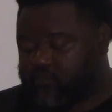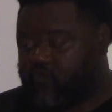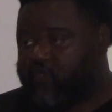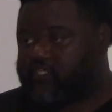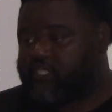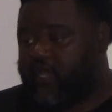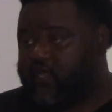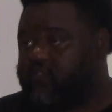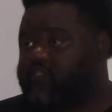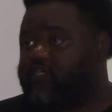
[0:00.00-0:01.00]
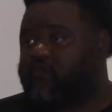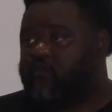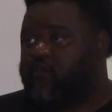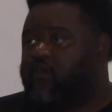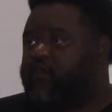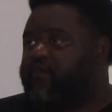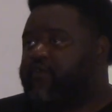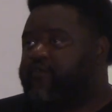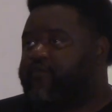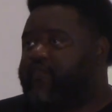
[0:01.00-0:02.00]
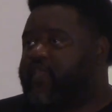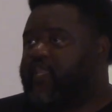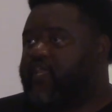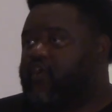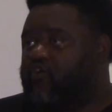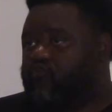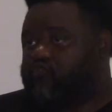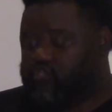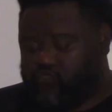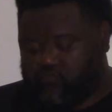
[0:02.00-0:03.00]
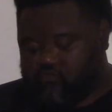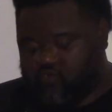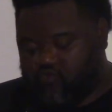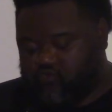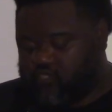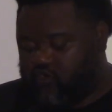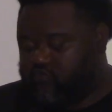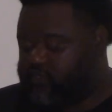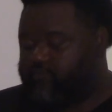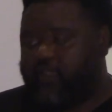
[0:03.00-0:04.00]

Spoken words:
Quick shout out to any coach who's coaching,